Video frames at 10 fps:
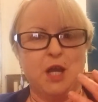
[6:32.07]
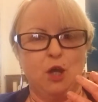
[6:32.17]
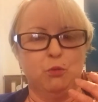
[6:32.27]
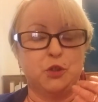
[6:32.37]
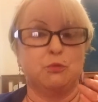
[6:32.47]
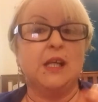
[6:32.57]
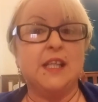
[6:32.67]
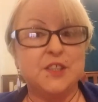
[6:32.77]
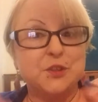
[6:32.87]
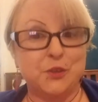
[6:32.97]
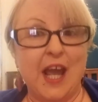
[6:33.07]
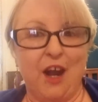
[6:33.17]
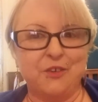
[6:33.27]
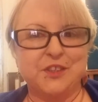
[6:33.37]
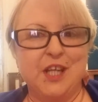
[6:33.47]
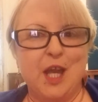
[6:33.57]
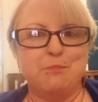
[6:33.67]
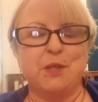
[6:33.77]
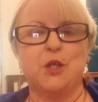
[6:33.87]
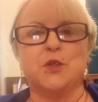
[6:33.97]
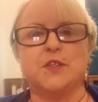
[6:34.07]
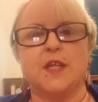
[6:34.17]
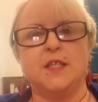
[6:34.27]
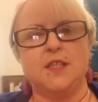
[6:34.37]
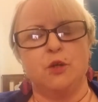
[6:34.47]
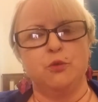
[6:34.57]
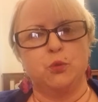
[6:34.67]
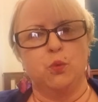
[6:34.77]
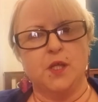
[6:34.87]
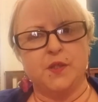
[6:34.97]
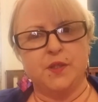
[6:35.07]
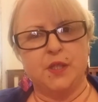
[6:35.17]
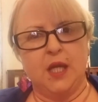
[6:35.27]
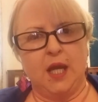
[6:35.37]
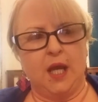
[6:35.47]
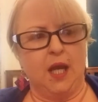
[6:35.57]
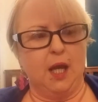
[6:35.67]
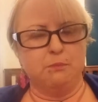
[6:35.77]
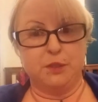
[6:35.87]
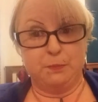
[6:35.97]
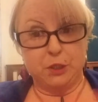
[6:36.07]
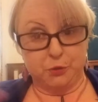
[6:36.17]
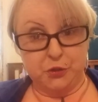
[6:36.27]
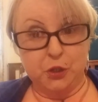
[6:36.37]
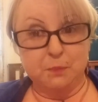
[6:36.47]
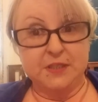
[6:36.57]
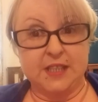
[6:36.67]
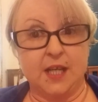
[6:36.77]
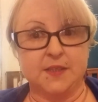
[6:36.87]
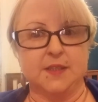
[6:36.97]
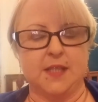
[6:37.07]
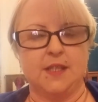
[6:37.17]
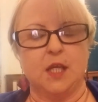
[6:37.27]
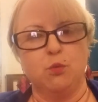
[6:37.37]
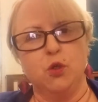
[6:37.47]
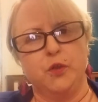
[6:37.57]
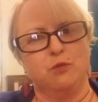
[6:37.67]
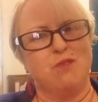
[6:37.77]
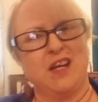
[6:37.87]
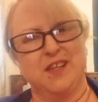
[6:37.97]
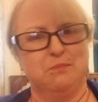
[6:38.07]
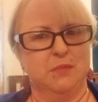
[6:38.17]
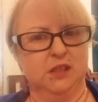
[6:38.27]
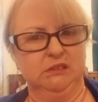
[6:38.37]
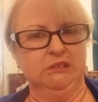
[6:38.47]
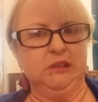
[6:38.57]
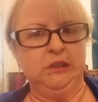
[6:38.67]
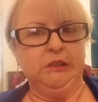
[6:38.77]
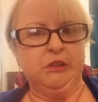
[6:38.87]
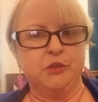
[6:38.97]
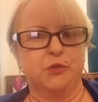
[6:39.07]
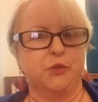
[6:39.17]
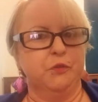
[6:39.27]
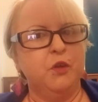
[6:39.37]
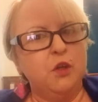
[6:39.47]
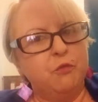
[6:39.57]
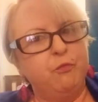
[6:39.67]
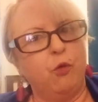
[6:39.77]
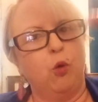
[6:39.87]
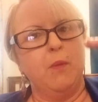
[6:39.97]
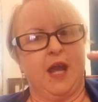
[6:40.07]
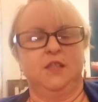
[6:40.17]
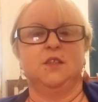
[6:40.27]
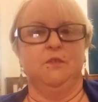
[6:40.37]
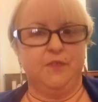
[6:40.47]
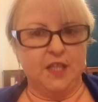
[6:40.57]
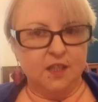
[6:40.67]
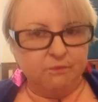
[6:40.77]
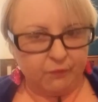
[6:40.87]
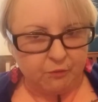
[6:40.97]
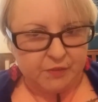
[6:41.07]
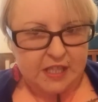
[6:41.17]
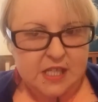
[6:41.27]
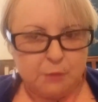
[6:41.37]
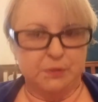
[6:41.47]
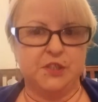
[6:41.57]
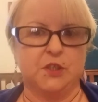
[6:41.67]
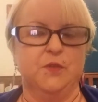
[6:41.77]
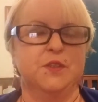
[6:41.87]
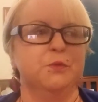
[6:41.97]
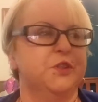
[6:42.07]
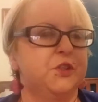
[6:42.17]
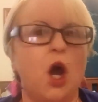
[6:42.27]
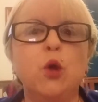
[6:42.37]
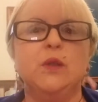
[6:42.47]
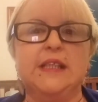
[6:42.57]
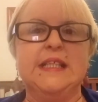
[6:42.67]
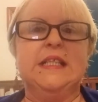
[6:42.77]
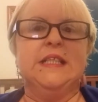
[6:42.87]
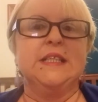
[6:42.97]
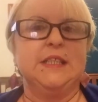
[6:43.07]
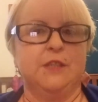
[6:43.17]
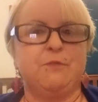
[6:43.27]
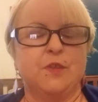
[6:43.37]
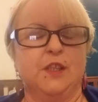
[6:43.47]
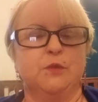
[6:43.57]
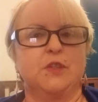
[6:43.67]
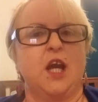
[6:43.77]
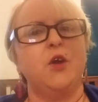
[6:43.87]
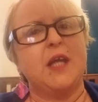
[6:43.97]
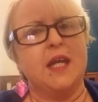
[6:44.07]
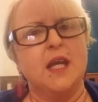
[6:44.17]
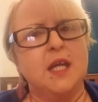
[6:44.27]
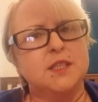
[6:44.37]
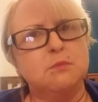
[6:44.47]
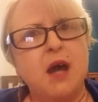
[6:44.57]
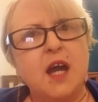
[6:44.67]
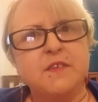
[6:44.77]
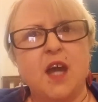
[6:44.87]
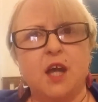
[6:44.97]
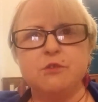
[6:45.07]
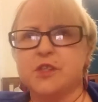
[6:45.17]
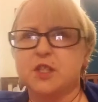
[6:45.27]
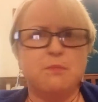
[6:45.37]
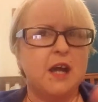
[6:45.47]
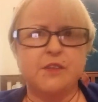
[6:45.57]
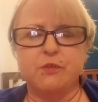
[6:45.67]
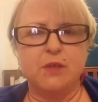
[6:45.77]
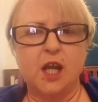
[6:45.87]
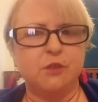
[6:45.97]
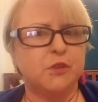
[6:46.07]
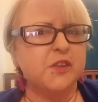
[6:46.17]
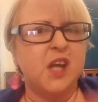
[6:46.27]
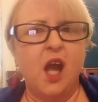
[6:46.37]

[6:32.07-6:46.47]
which really stood out because they dealt with special circumstances and they weren't the run-of-the-mill sort of format of the episodes. It was totally different. It was like, okay, to mark the 100th, to mark the 300th,